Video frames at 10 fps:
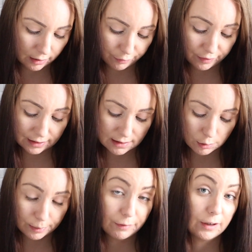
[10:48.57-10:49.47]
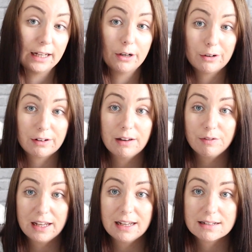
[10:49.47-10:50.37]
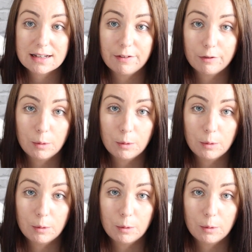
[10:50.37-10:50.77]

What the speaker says: And I think this will be really good if he is having